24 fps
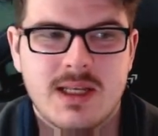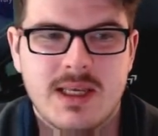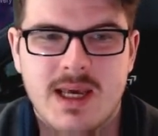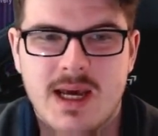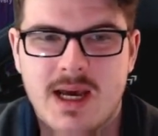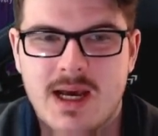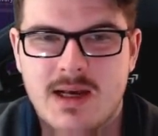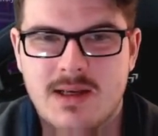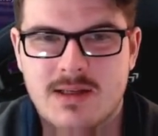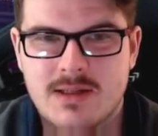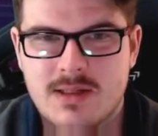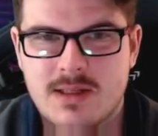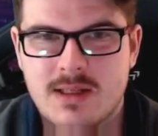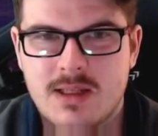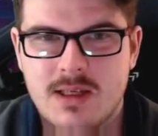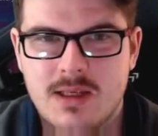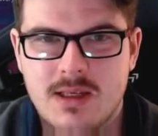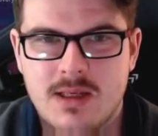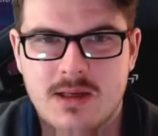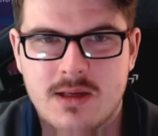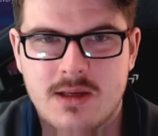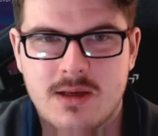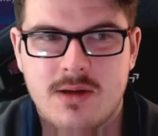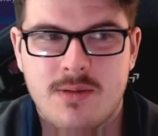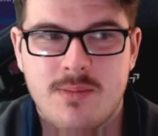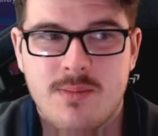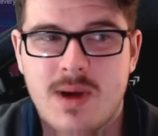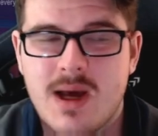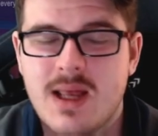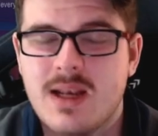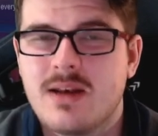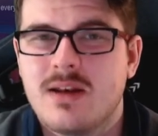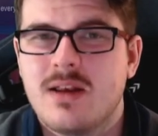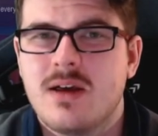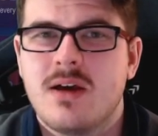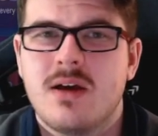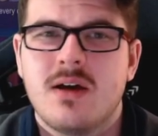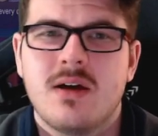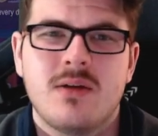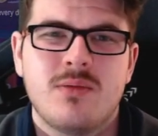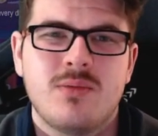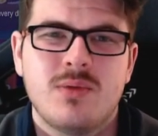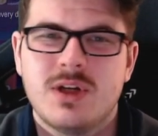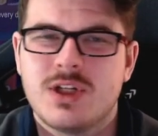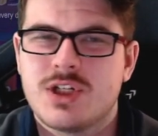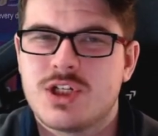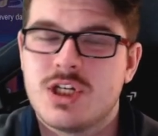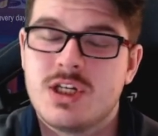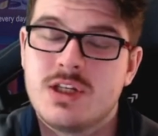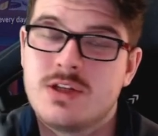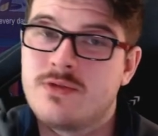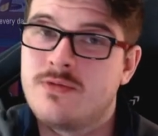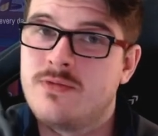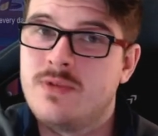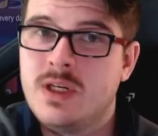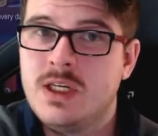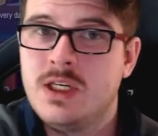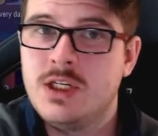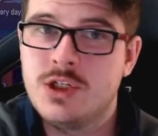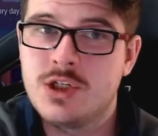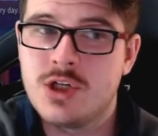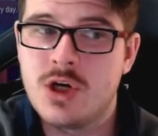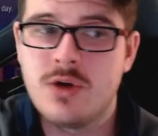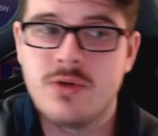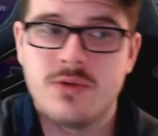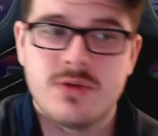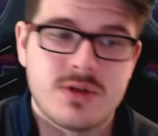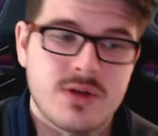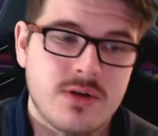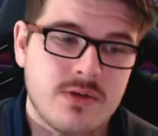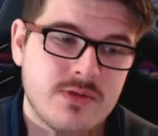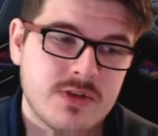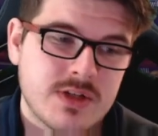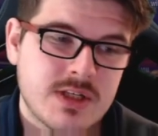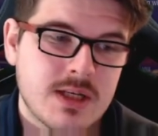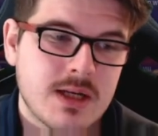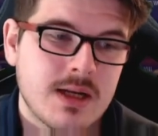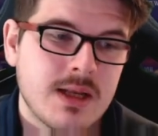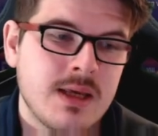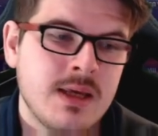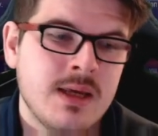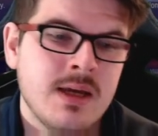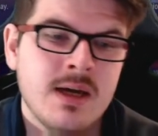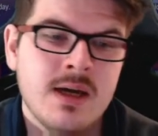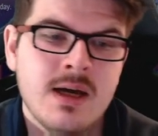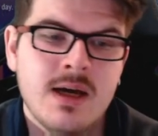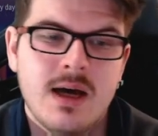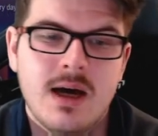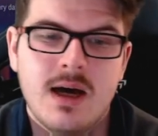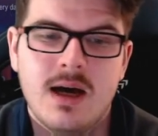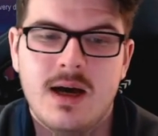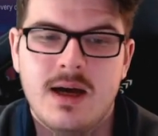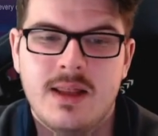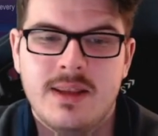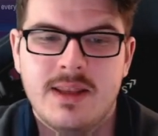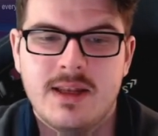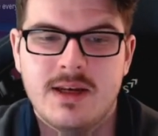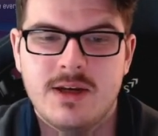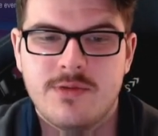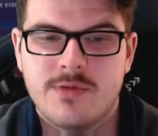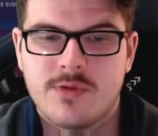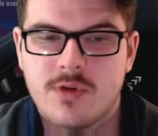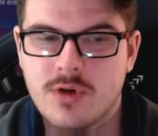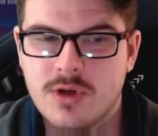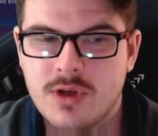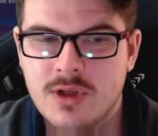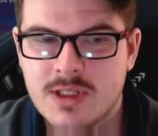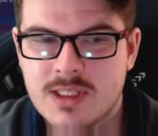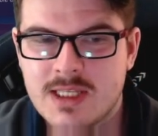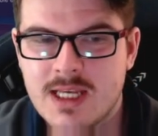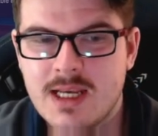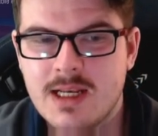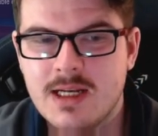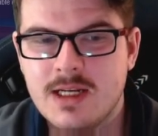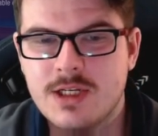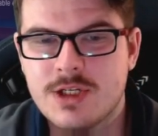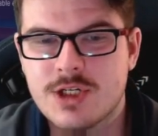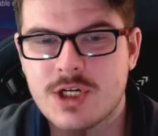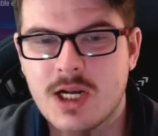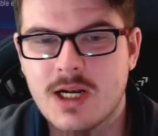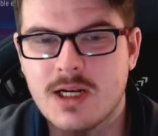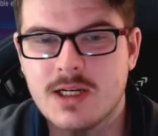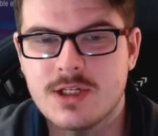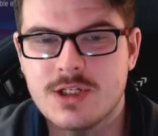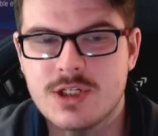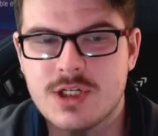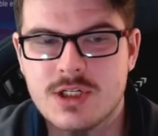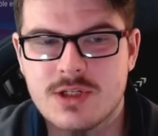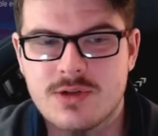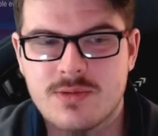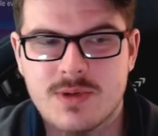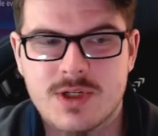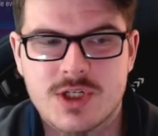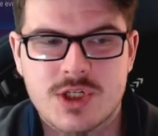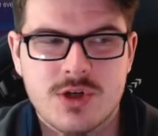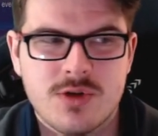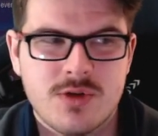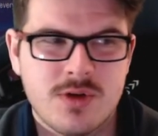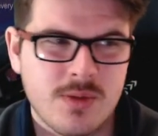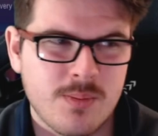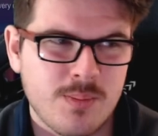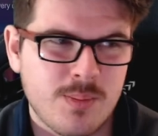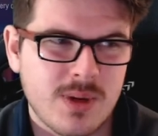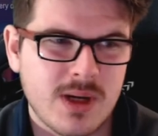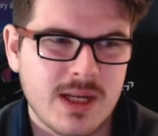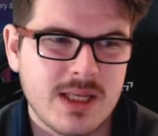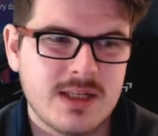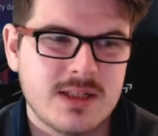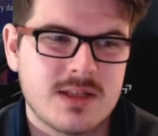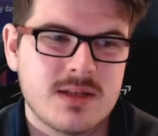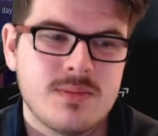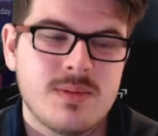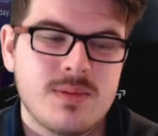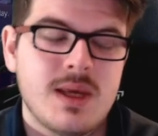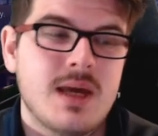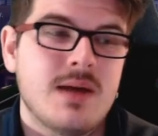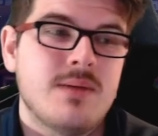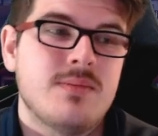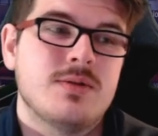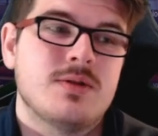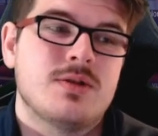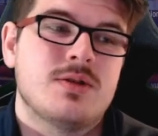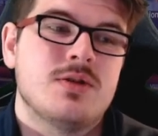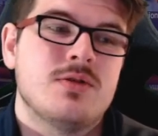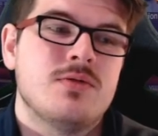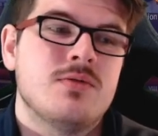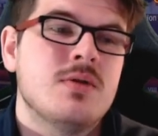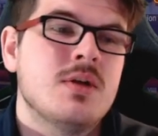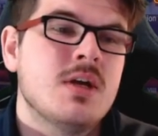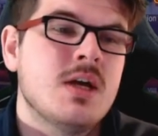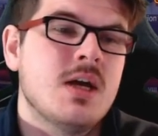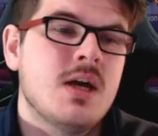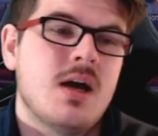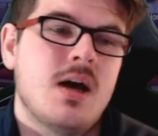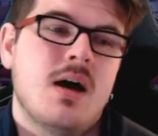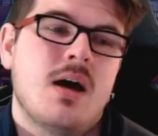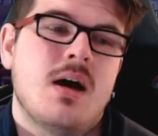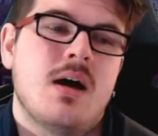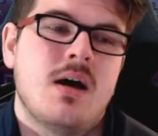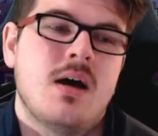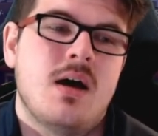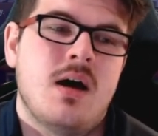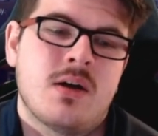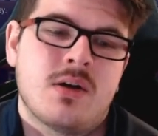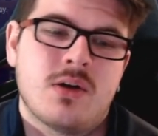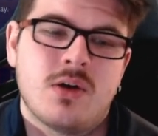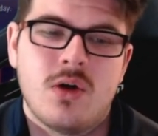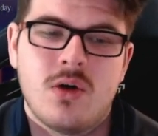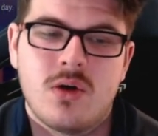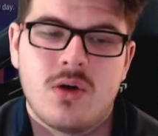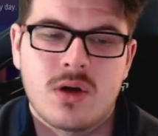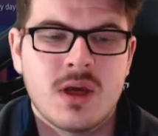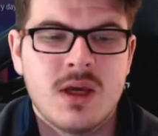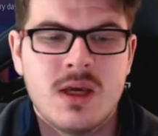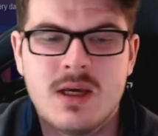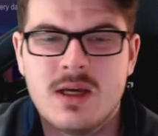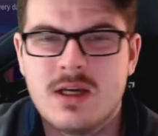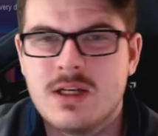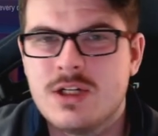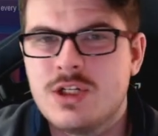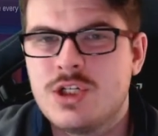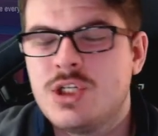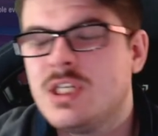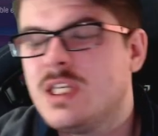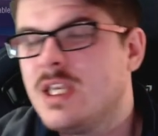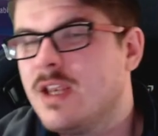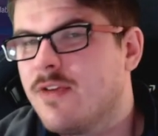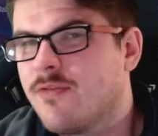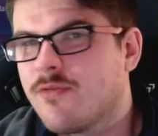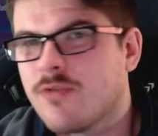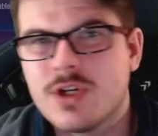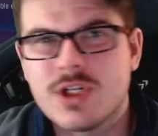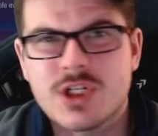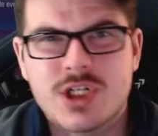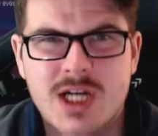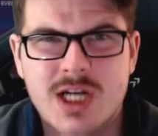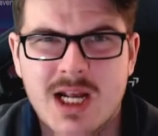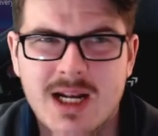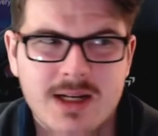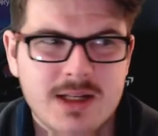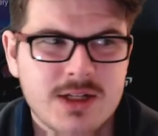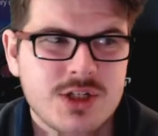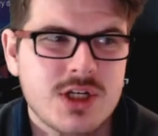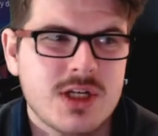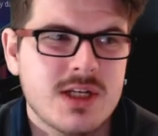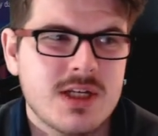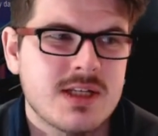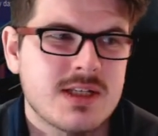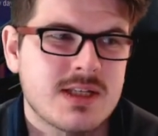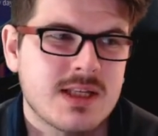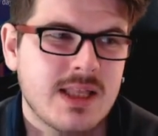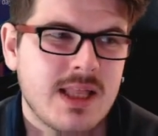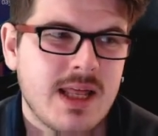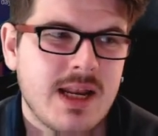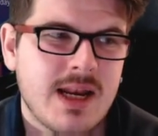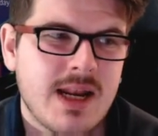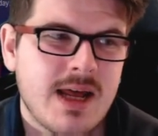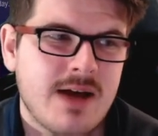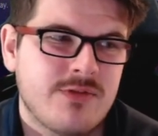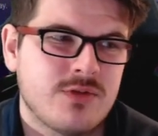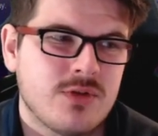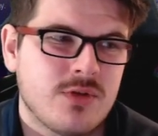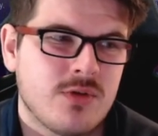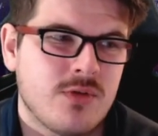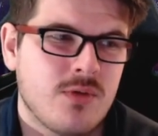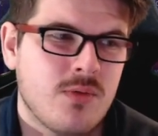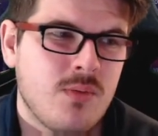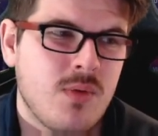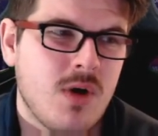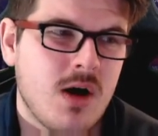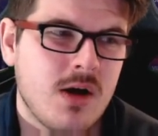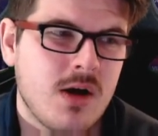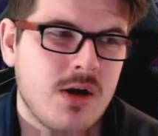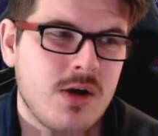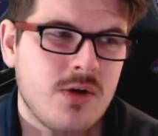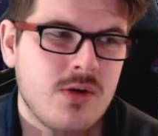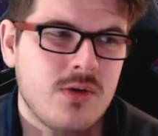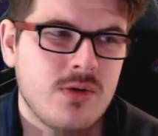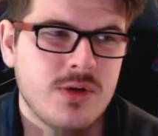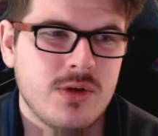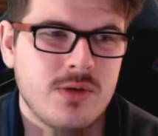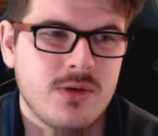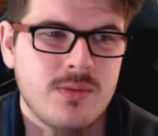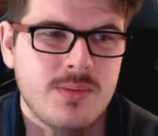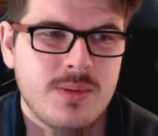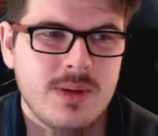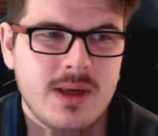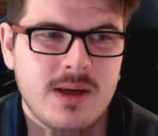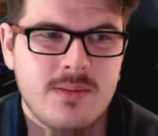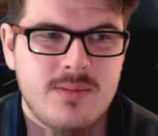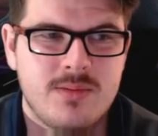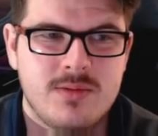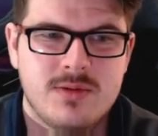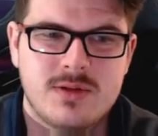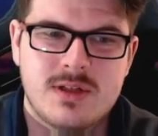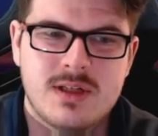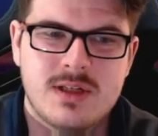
has the commander, which is Vinnie Jones obviously, and then you've got your daily challenges which you complete to be able to unlock different challenges, and then after a while you'll be able to